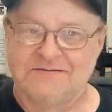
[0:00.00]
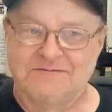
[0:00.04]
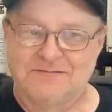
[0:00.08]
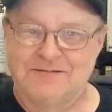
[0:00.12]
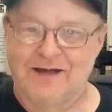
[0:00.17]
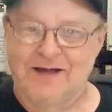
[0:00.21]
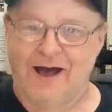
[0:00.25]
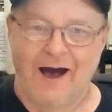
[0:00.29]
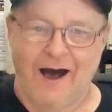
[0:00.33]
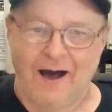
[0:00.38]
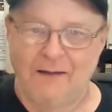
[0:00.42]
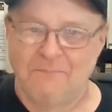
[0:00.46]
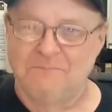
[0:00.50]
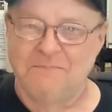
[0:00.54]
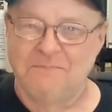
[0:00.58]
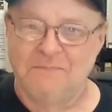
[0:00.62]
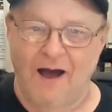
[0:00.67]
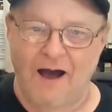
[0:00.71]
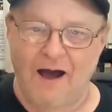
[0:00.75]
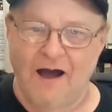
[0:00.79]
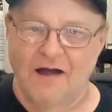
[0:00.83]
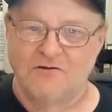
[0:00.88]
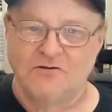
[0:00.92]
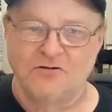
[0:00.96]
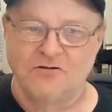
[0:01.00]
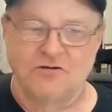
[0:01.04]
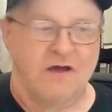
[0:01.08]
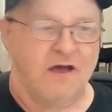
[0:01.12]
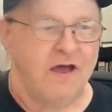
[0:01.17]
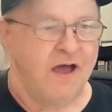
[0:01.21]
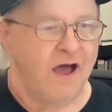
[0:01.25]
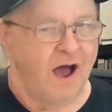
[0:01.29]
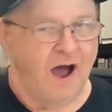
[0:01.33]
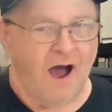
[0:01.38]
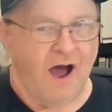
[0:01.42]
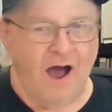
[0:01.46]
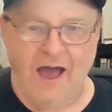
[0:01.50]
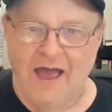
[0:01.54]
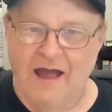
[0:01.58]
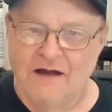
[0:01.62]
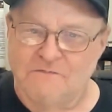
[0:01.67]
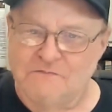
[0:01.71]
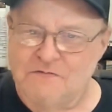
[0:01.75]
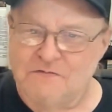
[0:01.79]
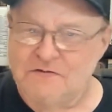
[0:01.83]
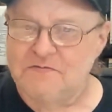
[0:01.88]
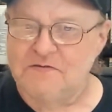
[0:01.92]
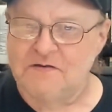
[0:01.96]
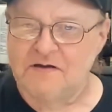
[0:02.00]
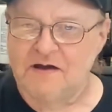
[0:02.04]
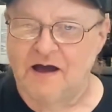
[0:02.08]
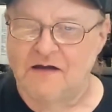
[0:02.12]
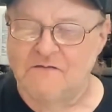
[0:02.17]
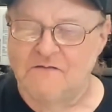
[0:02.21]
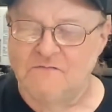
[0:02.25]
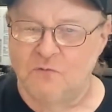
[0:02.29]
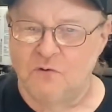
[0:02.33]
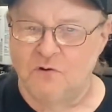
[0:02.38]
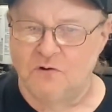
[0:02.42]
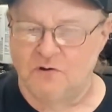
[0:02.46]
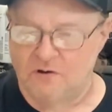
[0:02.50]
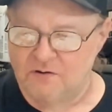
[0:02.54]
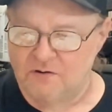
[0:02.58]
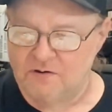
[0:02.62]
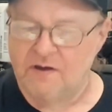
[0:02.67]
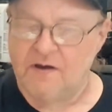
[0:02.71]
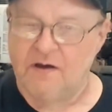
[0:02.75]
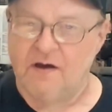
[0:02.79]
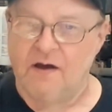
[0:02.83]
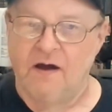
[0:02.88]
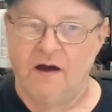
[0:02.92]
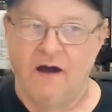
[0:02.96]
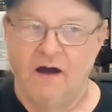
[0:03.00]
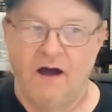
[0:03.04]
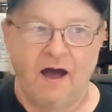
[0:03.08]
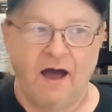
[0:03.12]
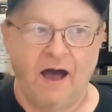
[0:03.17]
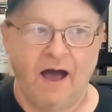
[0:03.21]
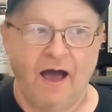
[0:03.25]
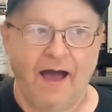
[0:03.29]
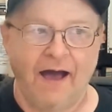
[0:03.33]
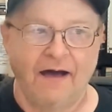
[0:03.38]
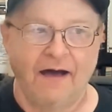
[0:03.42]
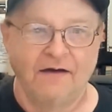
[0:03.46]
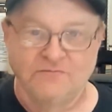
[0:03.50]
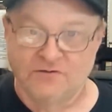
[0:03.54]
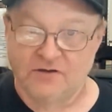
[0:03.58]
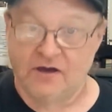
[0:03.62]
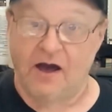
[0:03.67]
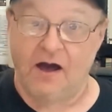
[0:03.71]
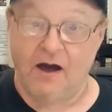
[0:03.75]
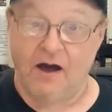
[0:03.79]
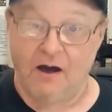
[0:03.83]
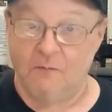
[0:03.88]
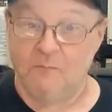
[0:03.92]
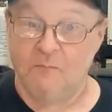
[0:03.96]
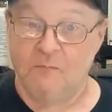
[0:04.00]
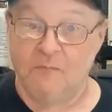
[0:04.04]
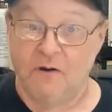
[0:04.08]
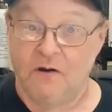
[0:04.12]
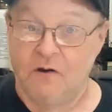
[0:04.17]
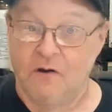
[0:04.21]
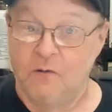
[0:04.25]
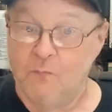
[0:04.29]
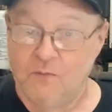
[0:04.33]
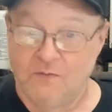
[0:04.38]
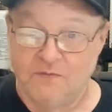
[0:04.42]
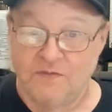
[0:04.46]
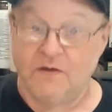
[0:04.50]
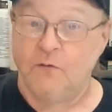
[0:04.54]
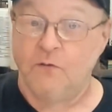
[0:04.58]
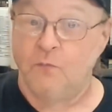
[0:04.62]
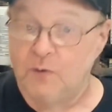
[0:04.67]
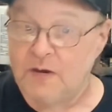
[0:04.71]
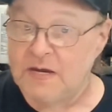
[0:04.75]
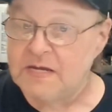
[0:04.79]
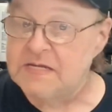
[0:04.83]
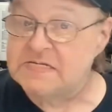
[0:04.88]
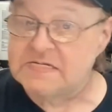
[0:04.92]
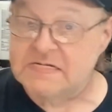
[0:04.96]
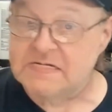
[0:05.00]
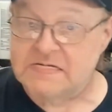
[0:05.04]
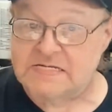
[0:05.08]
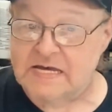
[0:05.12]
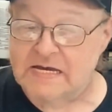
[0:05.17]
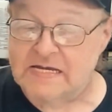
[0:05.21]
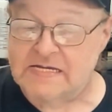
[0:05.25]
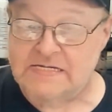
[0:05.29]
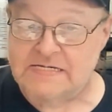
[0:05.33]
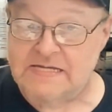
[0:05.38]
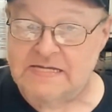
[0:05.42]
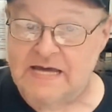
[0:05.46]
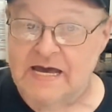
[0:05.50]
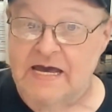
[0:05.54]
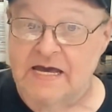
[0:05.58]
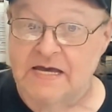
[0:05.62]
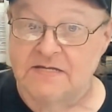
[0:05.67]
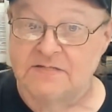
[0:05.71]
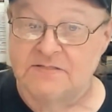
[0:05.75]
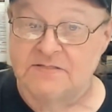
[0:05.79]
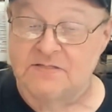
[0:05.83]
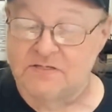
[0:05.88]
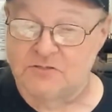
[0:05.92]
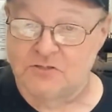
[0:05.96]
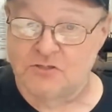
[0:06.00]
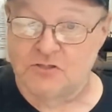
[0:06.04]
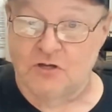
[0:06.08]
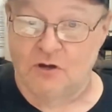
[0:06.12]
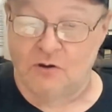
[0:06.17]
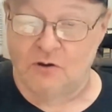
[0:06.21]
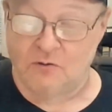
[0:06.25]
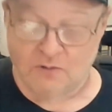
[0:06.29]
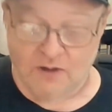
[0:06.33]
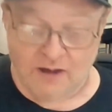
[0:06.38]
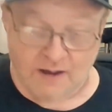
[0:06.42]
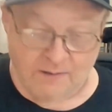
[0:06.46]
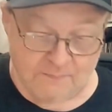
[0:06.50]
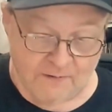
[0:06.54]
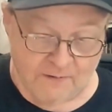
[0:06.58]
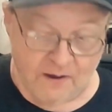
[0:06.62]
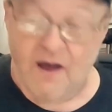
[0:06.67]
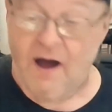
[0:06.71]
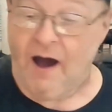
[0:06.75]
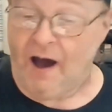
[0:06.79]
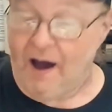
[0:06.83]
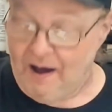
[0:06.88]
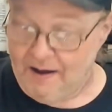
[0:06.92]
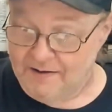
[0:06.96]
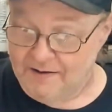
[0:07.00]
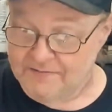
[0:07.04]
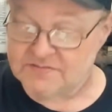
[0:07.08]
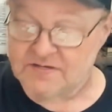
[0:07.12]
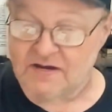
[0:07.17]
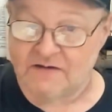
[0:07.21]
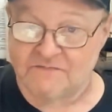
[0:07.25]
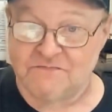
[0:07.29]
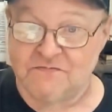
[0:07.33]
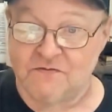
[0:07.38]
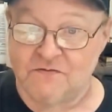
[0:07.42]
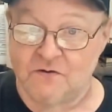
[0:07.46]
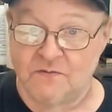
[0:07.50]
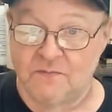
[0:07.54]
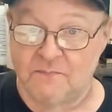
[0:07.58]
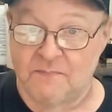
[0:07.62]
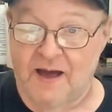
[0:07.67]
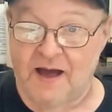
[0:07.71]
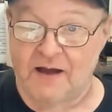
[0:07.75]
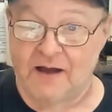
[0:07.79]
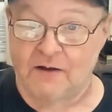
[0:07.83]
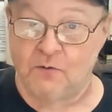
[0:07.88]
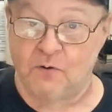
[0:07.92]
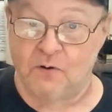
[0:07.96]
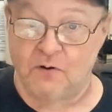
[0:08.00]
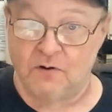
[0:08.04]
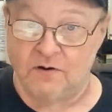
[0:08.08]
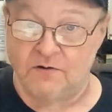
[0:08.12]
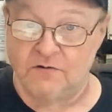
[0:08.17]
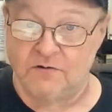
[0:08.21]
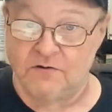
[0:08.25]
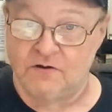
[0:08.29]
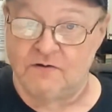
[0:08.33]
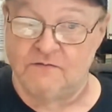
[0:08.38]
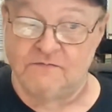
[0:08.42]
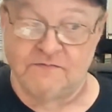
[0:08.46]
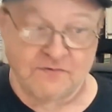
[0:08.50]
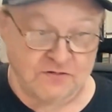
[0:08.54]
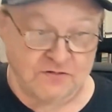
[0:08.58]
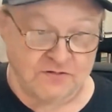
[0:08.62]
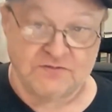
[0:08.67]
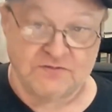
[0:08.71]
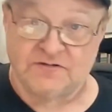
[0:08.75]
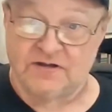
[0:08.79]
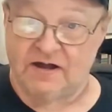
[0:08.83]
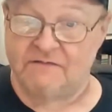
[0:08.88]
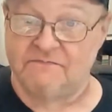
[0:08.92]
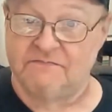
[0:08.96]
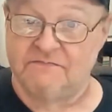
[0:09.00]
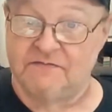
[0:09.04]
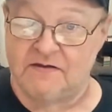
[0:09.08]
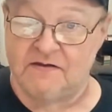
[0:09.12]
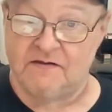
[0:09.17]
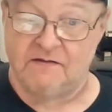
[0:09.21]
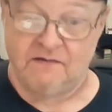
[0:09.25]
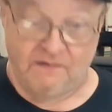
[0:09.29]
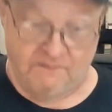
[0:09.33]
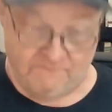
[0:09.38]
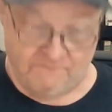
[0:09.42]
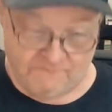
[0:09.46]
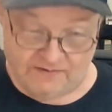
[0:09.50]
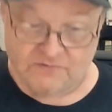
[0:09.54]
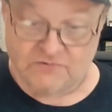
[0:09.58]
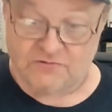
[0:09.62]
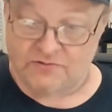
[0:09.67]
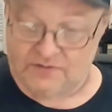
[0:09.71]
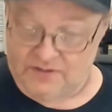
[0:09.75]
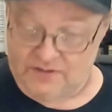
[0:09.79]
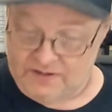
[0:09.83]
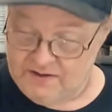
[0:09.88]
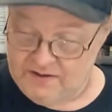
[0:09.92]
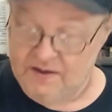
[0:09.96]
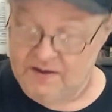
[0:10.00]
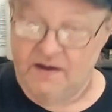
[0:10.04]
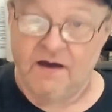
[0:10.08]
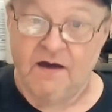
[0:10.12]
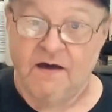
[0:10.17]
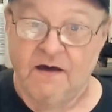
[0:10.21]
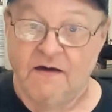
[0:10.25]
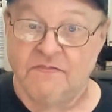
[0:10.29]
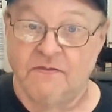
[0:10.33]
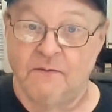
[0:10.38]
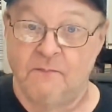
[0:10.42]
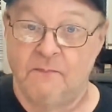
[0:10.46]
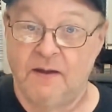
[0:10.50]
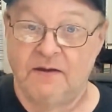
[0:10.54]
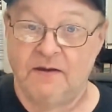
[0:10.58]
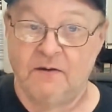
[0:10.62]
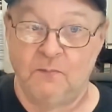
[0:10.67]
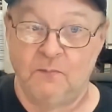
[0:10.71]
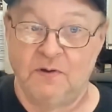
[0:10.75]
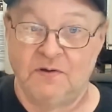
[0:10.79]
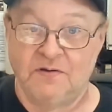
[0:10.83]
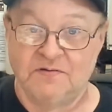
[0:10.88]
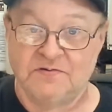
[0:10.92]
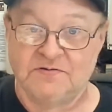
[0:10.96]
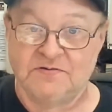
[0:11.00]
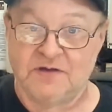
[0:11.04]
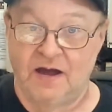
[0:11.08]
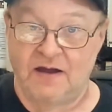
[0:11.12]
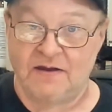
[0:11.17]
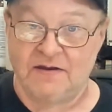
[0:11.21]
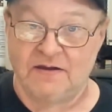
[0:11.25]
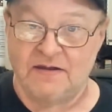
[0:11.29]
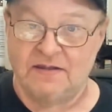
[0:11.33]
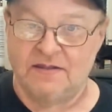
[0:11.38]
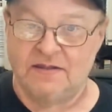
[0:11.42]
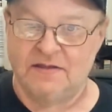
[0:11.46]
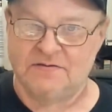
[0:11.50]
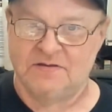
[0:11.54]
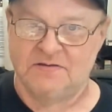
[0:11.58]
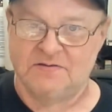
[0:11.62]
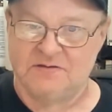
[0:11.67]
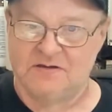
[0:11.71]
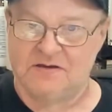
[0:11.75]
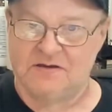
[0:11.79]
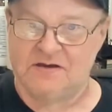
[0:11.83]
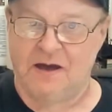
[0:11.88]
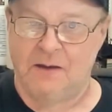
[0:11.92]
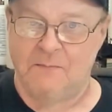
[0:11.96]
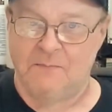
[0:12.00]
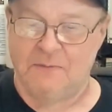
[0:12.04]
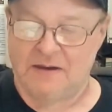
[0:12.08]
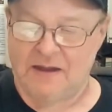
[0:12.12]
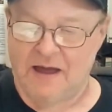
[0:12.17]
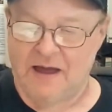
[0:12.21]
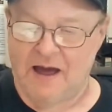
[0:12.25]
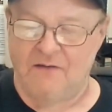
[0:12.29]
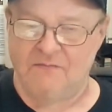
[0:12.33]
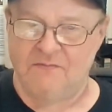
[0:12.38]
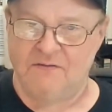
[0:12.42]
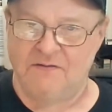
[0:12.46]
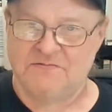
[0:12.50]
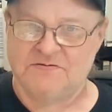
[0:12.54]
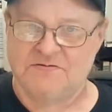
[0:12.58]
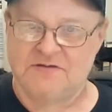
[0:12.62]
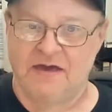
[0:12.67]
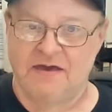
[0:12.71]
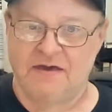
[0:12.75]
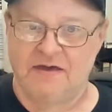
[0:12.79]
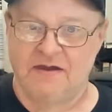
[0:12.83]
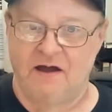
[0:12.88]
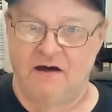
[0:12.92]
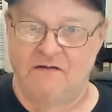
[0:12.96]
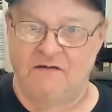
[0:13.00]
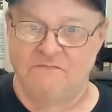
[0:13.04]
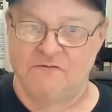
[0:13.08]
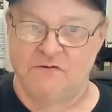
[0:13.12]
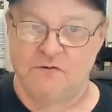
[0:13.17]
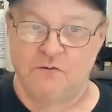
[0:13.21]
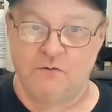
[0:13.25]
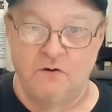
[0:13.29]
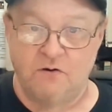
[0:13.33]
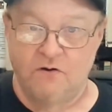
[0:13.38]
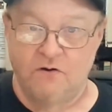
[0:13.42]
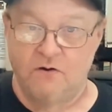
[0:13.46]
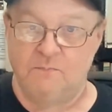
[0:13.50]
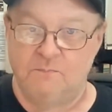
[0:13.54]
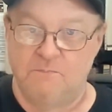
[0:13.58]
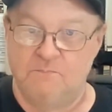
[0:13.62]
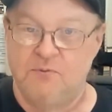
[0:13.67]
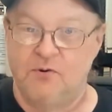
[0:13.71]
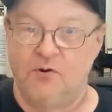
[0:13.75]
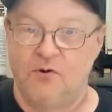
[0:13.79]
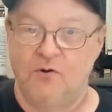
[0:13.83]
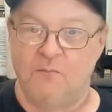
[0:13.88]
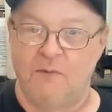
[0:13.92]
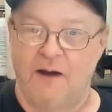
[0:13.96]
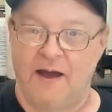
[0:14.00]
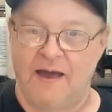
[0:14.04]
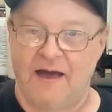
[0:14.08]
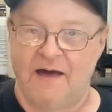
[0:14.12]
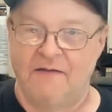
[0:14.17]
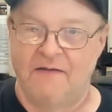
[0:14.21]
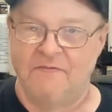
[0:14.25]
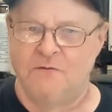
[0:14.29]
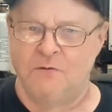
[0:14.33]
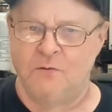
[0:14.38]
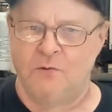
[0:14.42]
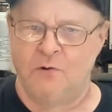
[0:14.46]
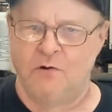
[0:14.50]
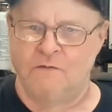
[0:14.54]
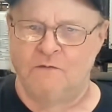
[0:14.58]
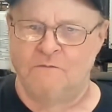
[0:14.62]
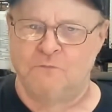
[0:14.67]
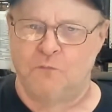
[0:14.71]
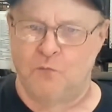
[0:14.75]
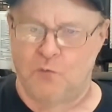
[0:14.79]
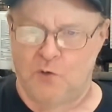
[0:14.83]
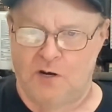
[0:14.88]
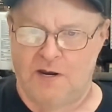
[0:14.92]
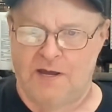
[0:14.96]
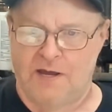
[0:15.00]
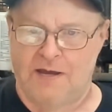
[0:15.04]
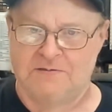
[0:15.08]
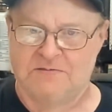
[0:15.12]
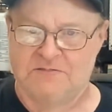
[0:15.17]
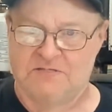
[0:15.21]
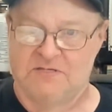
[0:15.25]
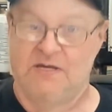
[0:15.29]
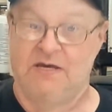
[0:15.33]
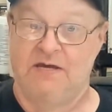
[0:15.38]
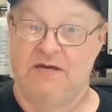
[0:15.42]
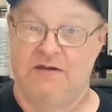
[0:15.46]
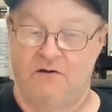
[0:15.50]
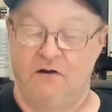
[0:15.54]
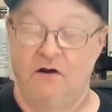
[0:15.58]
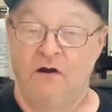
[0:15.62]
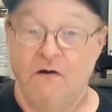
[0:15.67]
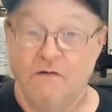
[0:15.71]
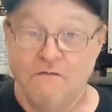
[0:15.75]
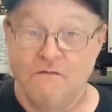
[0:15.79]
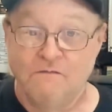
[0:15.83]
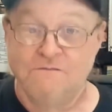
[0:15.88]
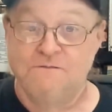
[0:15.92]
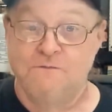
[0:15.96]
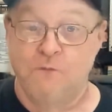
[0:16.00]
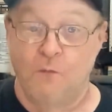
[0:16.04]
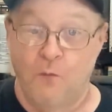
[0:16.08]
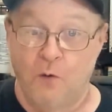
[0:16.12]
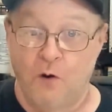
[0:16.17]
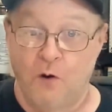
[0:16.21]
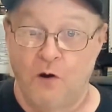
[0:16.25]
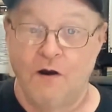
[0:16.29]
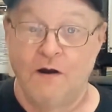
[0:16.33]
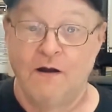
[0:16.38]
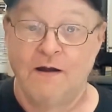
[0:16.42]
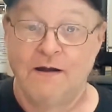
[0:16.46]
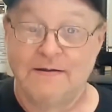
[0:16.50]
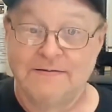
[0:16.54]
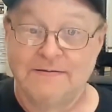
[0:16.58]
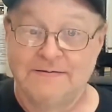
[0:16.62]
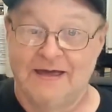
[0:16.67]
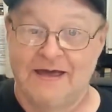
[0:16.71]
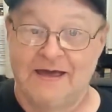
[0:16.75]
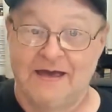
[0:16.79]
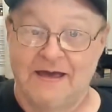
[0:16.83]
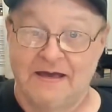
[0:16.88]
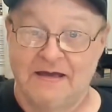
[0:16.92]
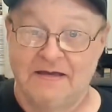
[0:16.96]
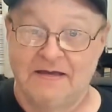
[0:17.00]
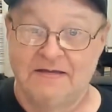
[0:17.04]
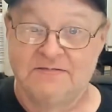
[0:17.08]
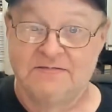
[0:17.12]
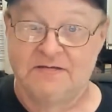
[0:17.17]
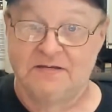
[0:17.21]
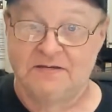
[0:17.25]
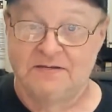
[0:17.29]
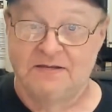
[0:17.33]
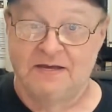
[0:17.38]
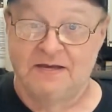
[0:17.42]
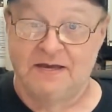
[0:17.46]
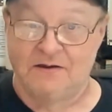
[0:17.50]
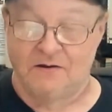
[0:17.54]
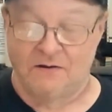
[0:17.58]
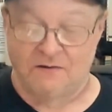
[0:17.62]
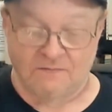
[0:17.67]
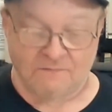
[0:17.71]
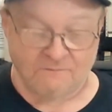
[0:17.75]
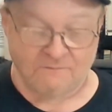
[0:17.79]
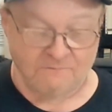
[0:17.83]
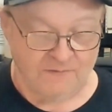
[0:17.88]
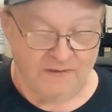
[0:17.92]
top notch. Everything I've ordered has come within a week to 10 days. It showed up, except for the back-ordered Eurovision stuff. And eventually, the minute we decided this isn't coming out, let's take it off the order, boom, I had the order 4 days later. 4 days later.